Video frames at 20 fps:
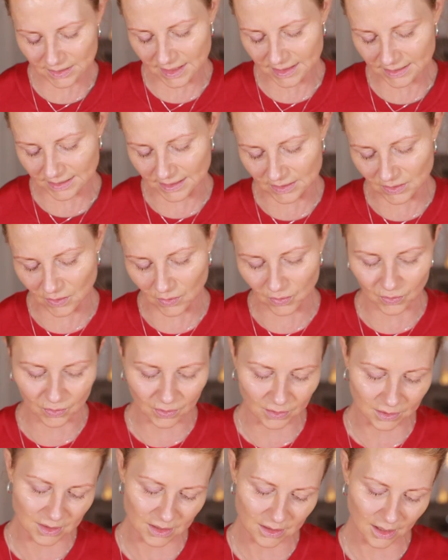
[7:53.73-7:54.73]
this is
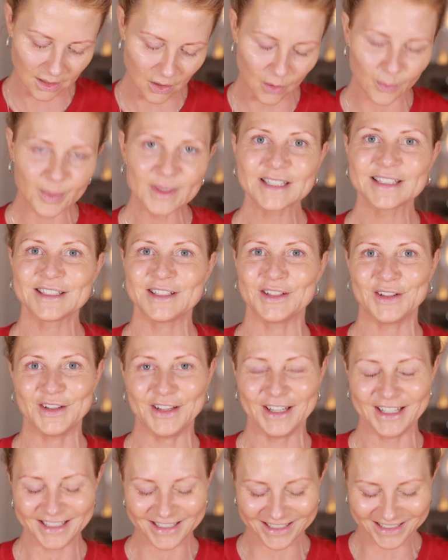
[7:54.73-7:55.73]
old, I hope it's still
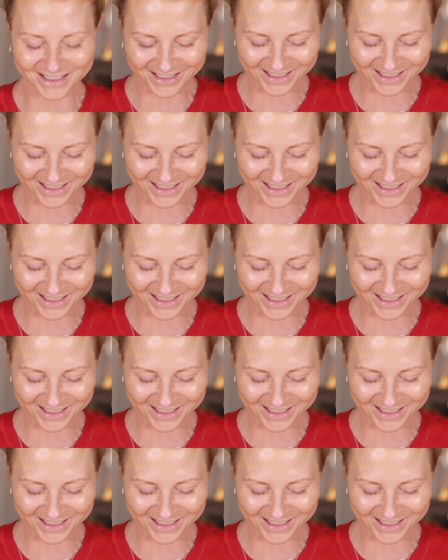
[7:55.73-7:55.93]
good.